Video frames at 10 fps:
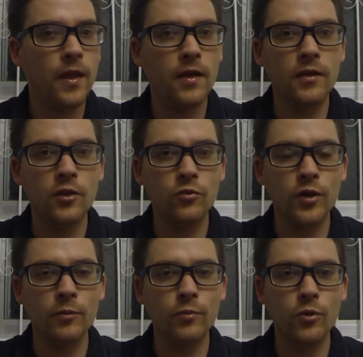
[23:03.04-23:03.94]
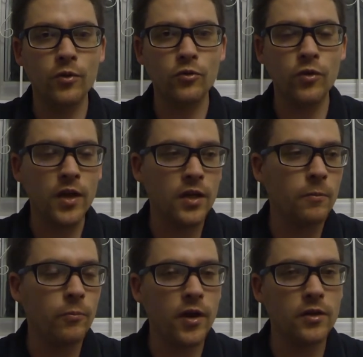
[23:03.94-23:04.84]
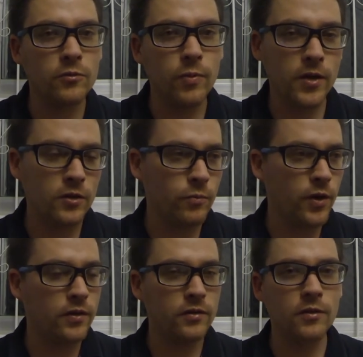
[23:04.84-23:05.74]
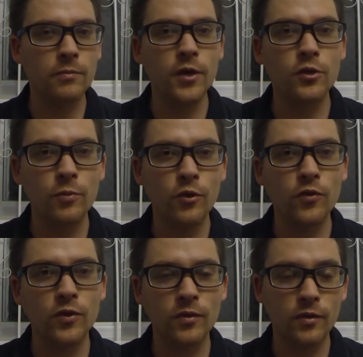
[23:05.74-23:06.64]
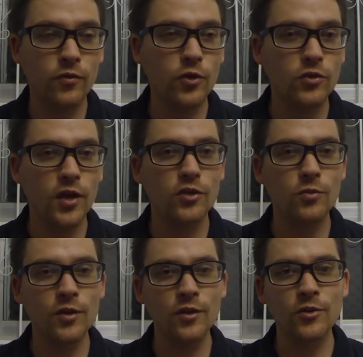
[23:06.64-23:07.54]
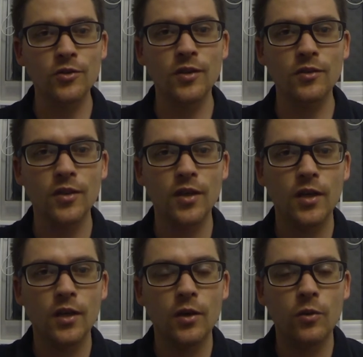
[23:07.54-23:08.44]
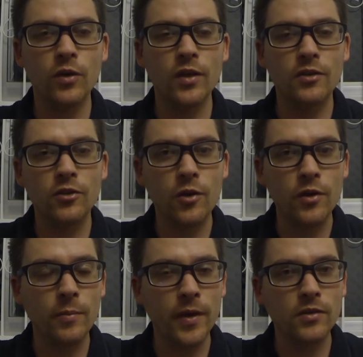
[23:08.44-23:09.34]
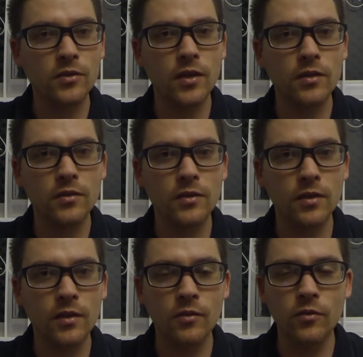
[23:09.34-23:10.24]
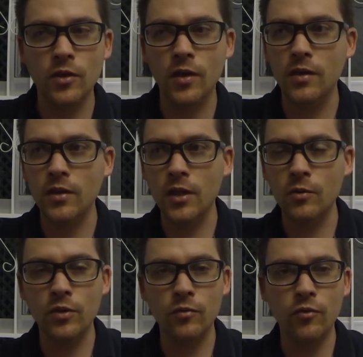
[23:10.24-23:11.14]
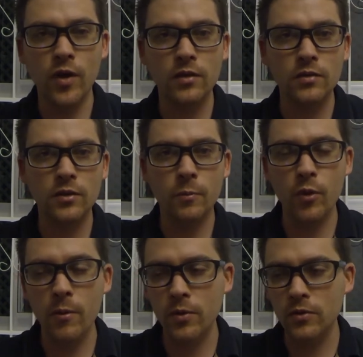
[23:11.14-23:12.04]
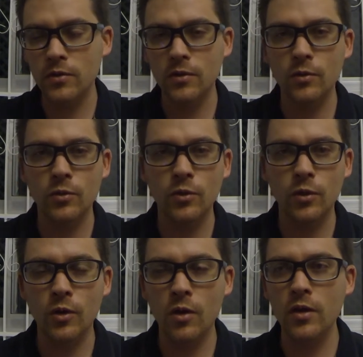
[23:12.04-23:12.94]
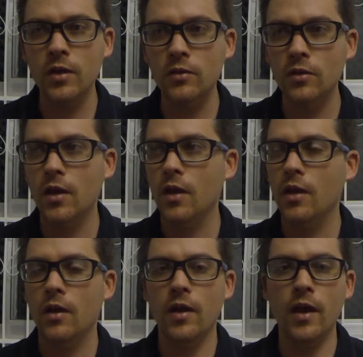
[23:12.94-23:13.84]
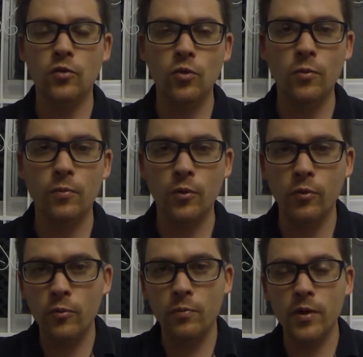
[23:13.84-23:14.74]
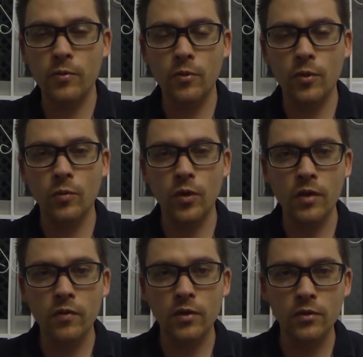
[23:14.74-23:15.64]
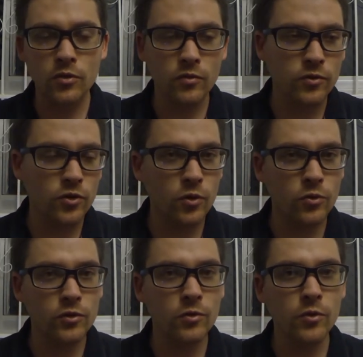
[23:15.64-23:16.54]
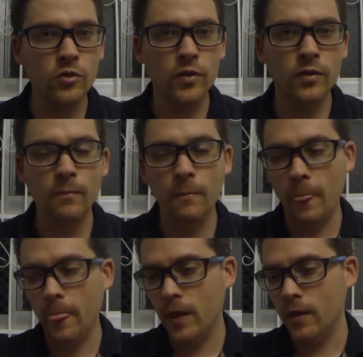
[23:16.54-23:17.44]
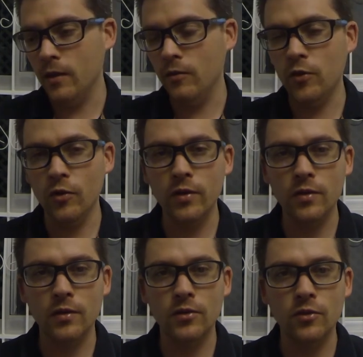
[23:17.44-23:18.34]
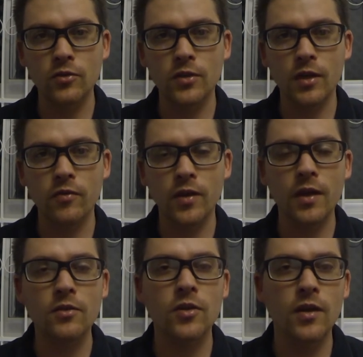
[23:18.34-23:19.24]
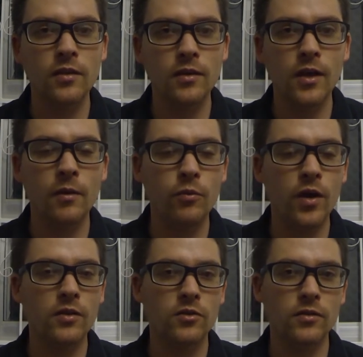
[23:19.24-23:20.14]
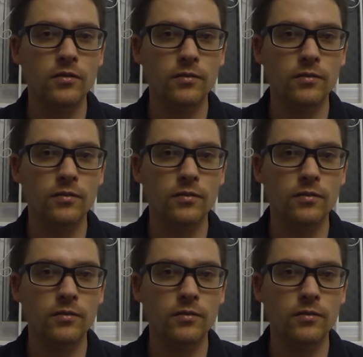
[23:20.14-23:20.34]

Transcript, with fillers: and that's really important training and practice, practice, practice. It makes perfect, and first aid's one of those things where that totally makes sense. That if you can get together with your friends, your preppers, your, your colleagues, outdoor group people, whatever sort of circles you move in, if you're into this sort of stuff, get together and practice it.